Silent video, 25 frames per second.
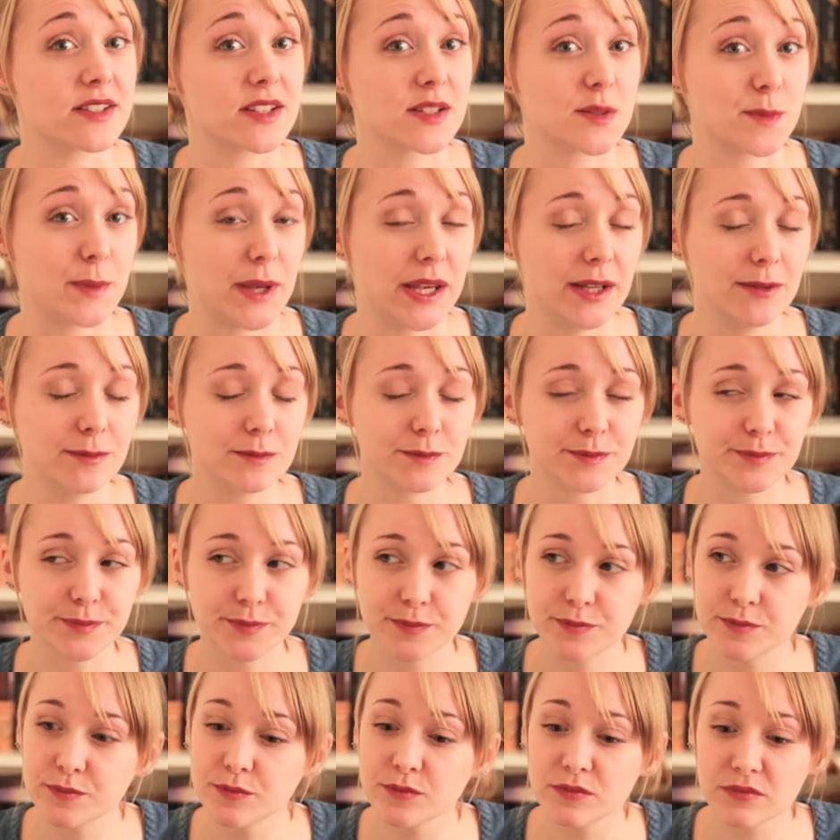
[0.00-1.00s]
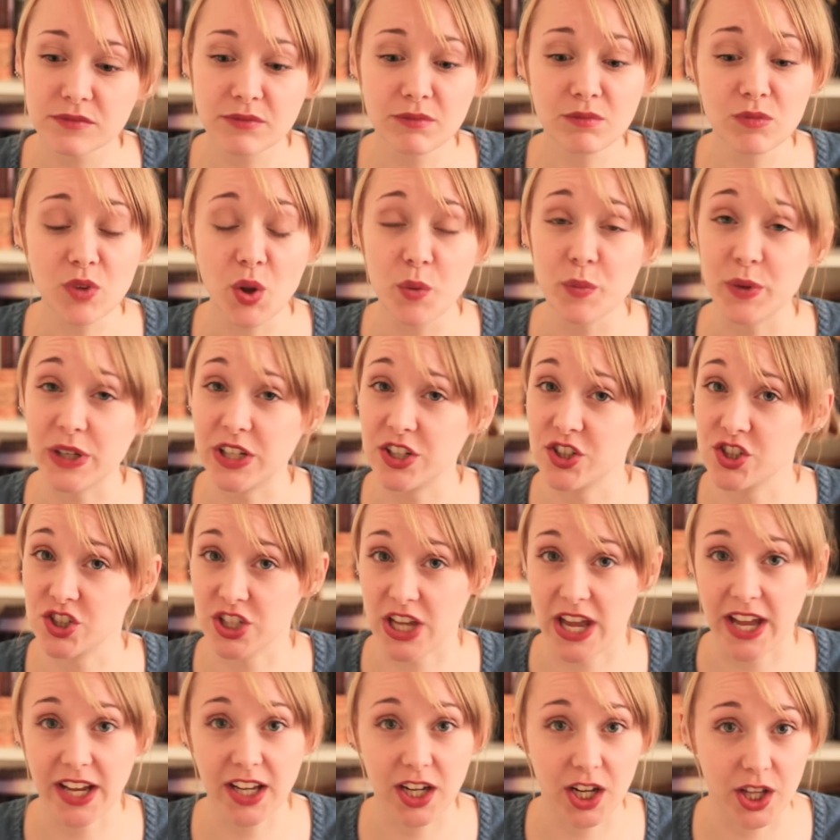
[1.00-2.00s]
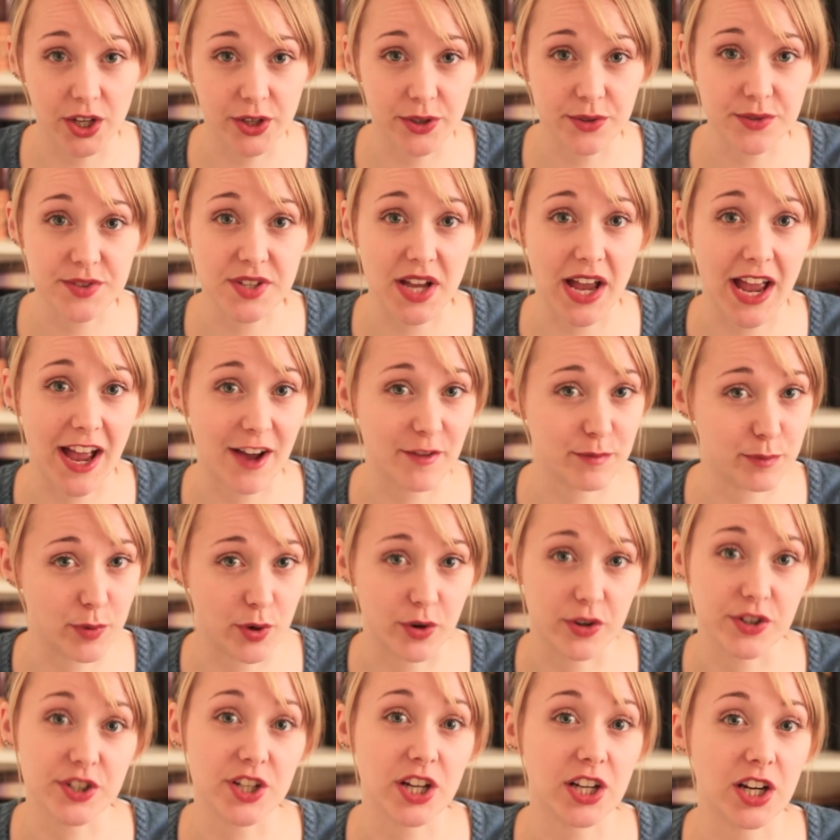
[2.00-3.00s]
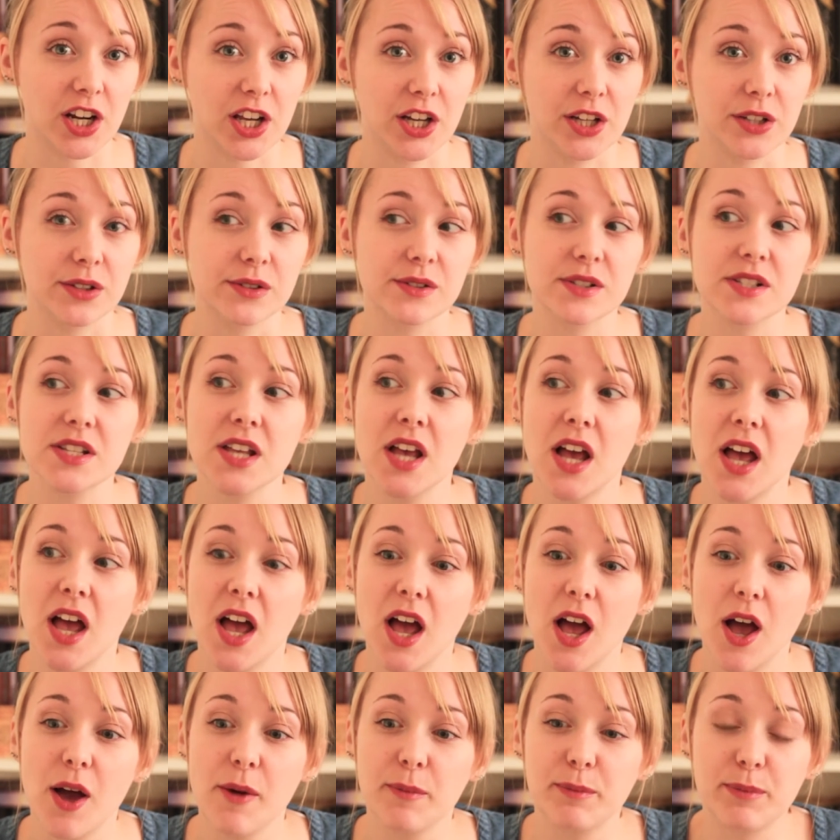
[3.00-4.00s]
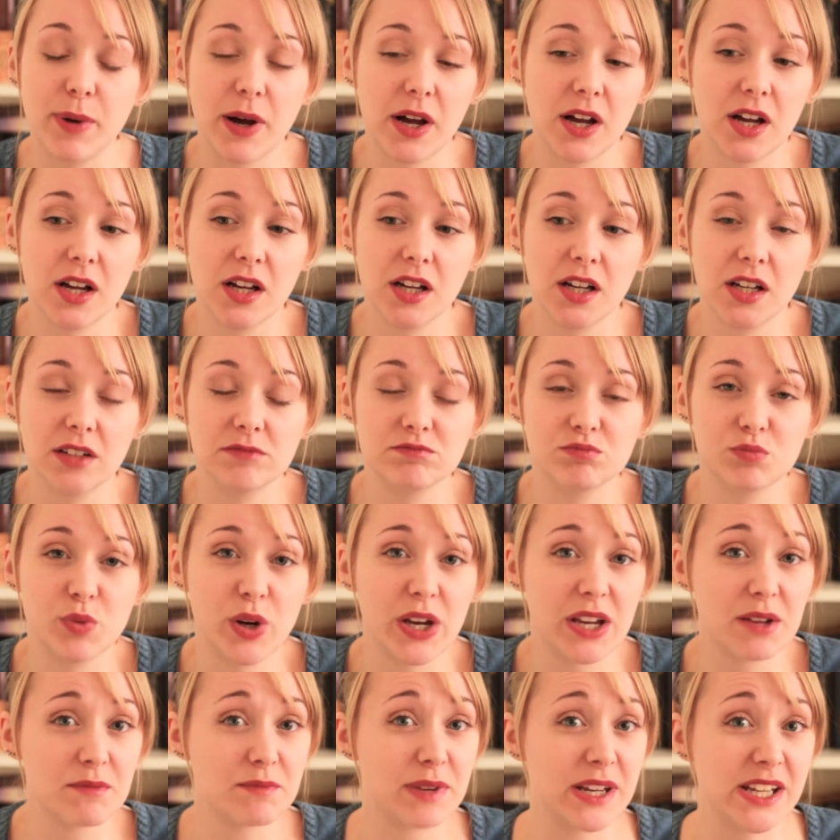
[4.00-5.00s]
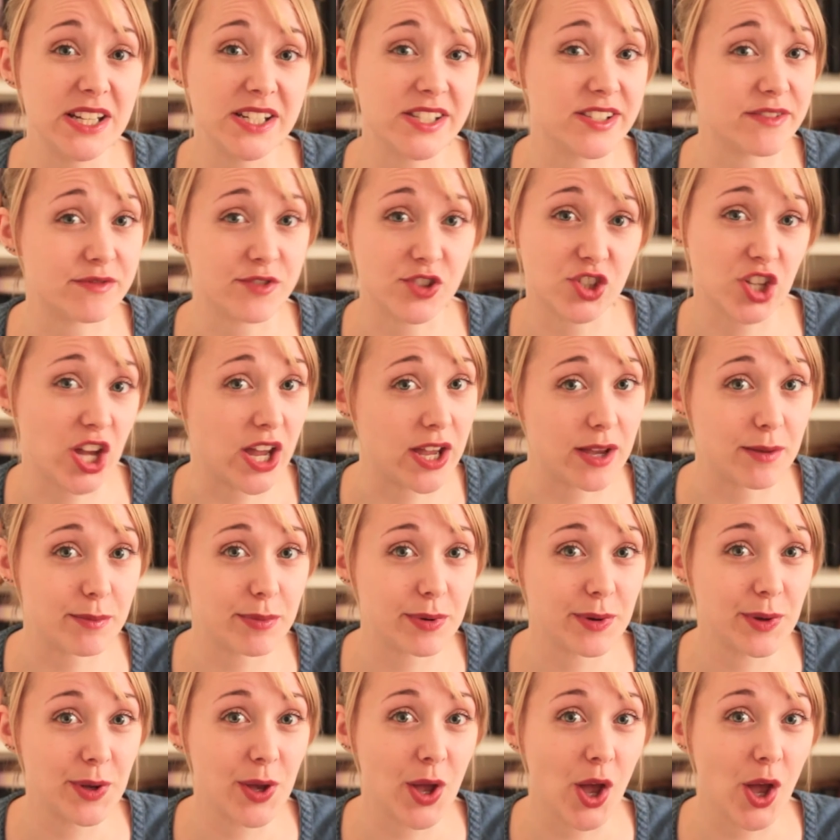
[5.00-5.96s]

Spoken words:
as me. We can share clothes. I have borrowed her clothes, but we're completely different shape.